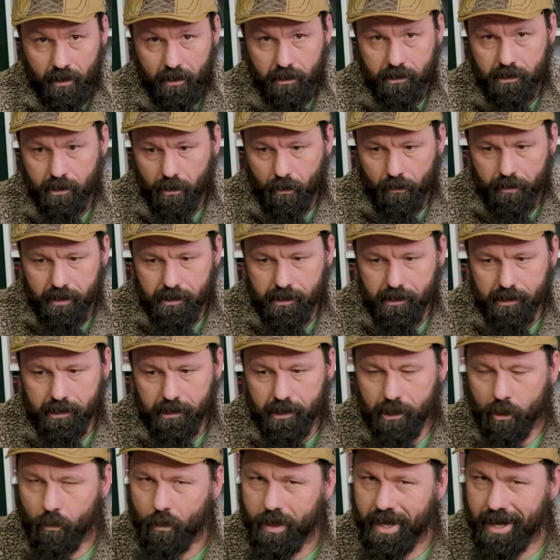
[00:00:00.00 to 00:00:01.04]
So this is going
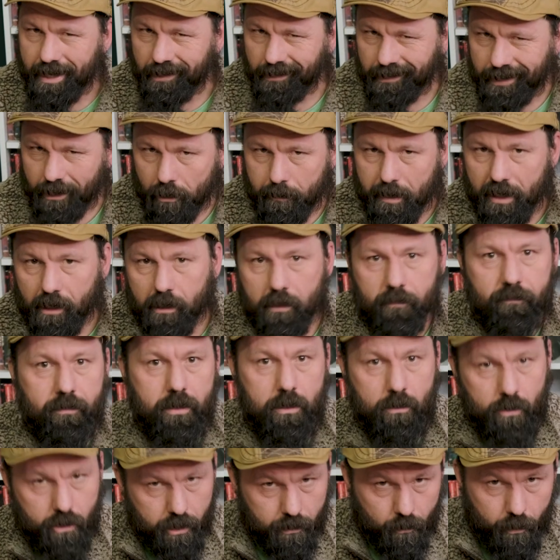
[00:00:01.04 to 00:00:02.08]
to create a little bit of
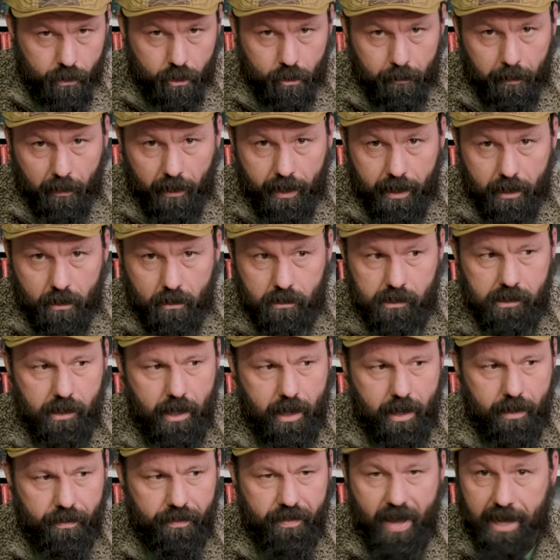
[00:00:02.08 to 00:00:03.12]
confusion with your players,
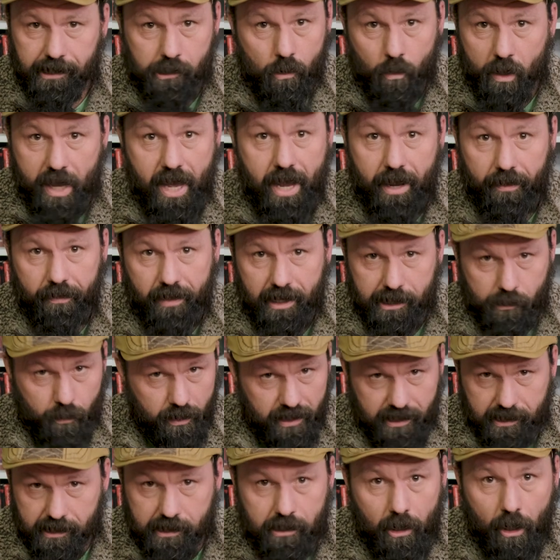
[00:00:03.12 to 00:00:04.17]
and that's okay. That's
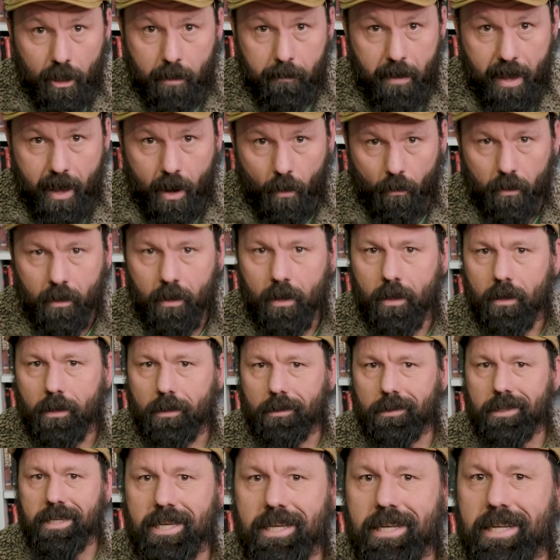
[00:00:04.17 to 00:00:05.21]
what this is all about.
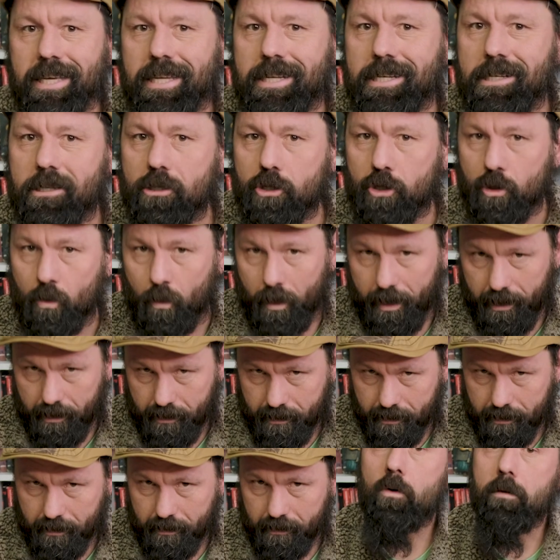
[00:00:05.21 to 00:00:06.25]
Lean into
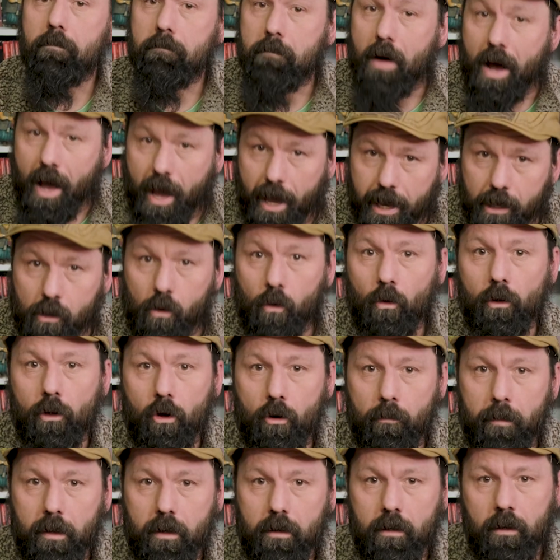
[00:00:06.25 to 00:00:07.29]
it. So in my cold
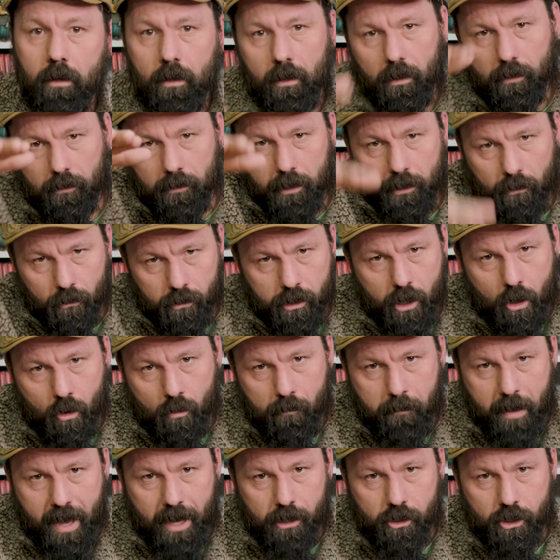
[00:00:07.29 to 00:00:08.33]
open, little
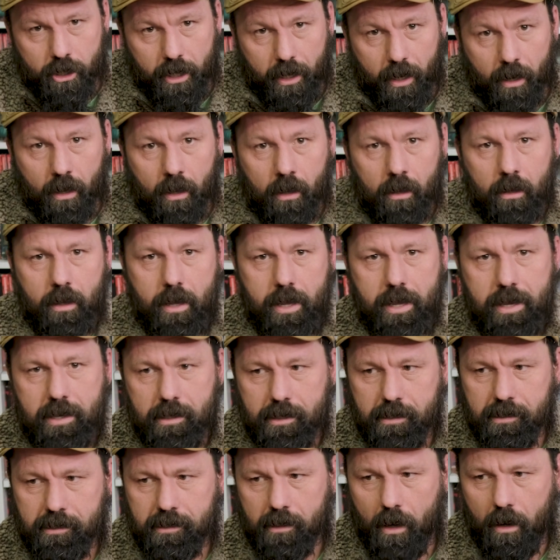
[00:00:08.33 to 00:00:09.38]
gnome Pesci
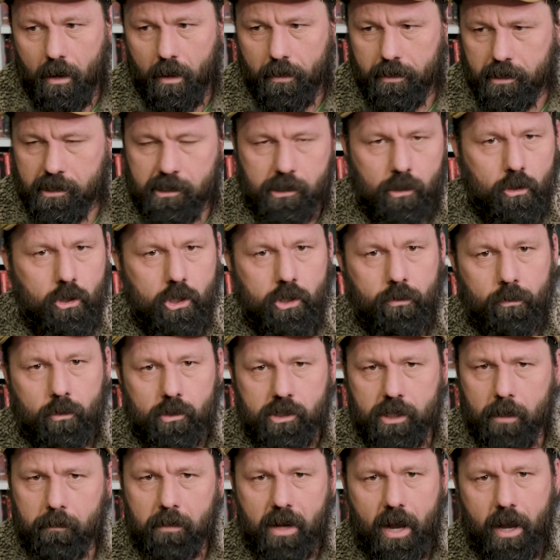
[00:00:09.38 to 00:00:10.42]
is on the search for
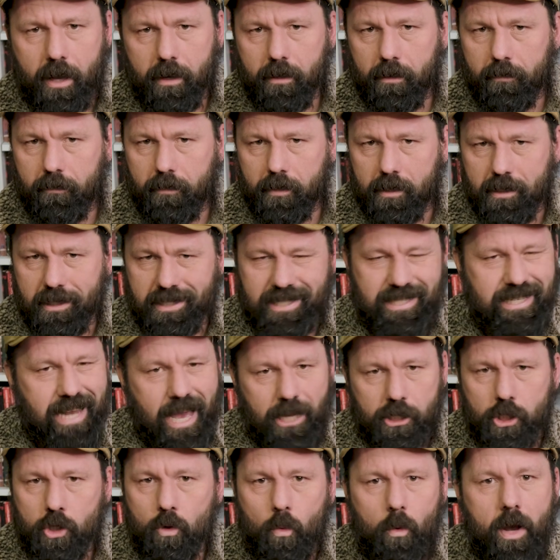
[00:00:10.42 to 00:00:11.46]
some kind of a
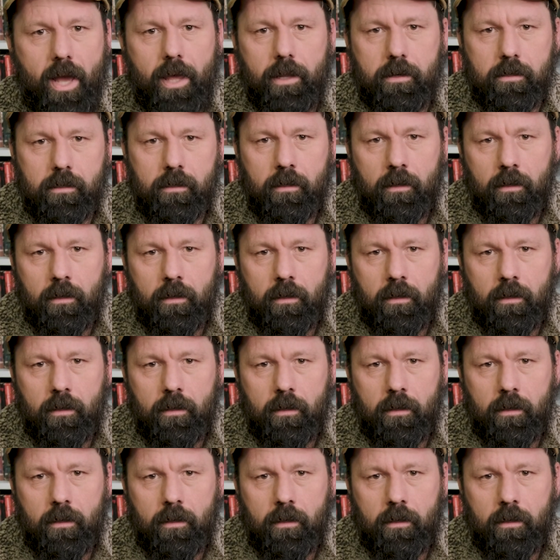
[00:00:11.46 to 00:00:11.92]
statuette